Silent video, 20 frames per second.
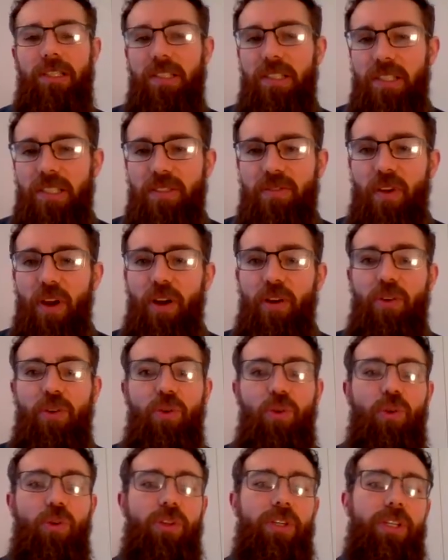
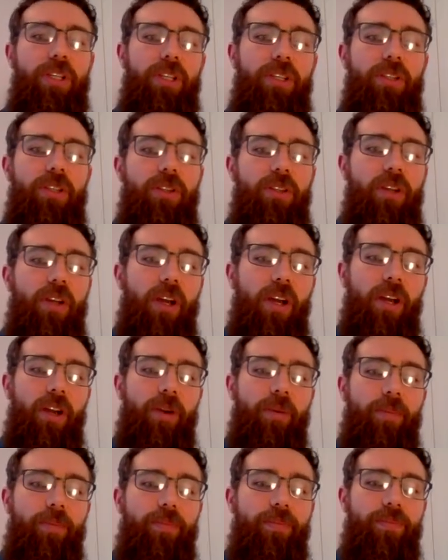spherical looking
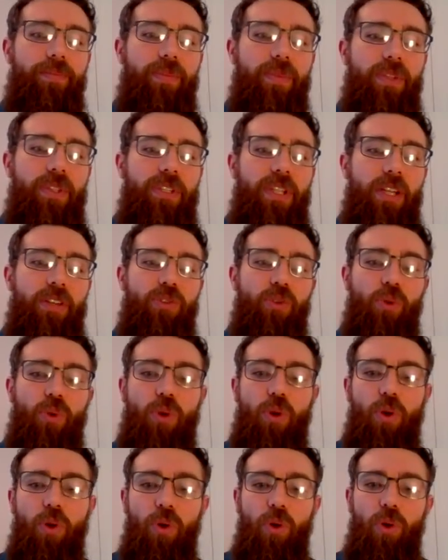um, central
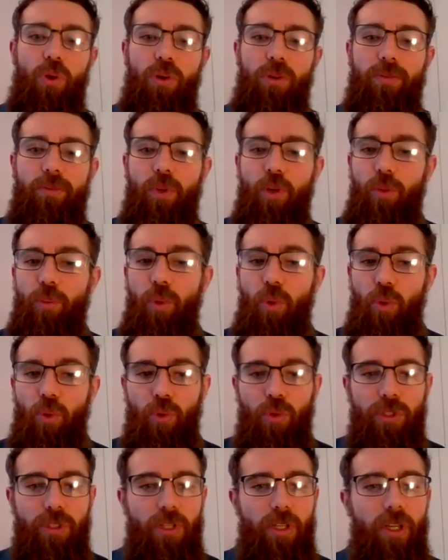core or
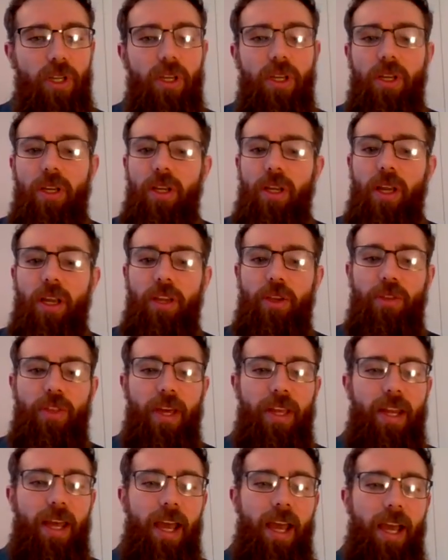bulge. You
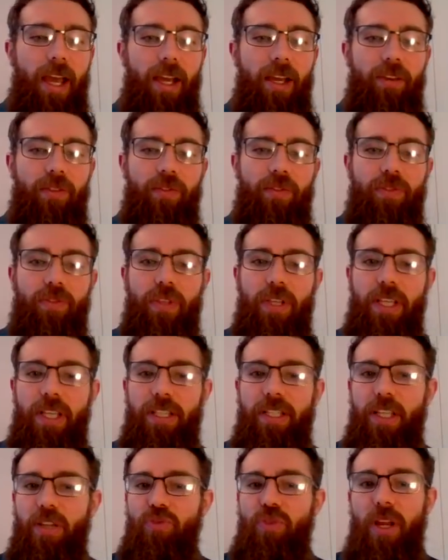then have these
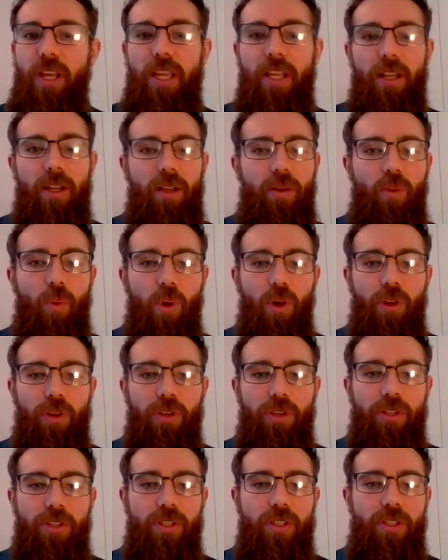irregular
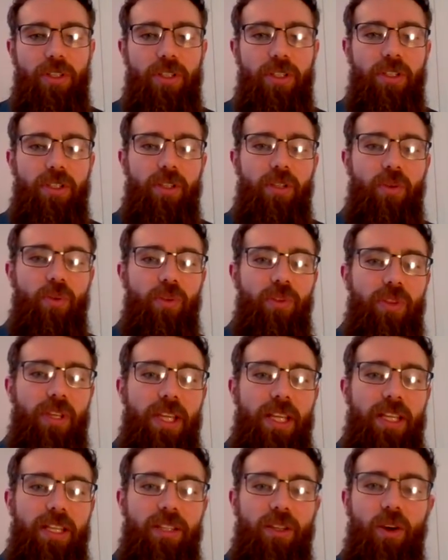ones.
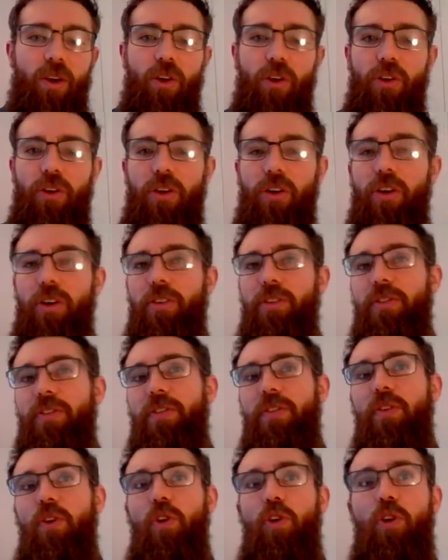These are
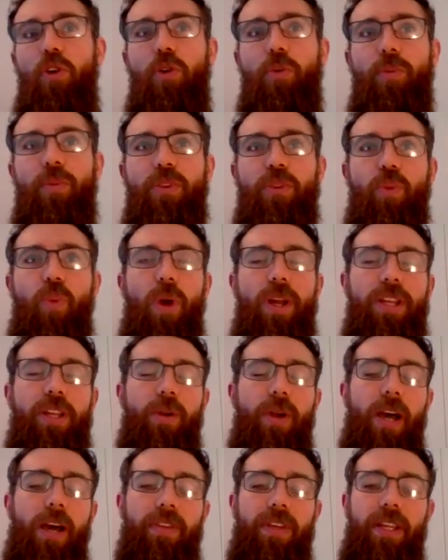formed when you
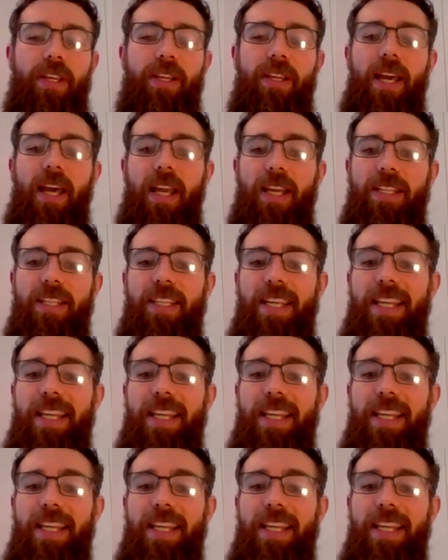have it, galaxies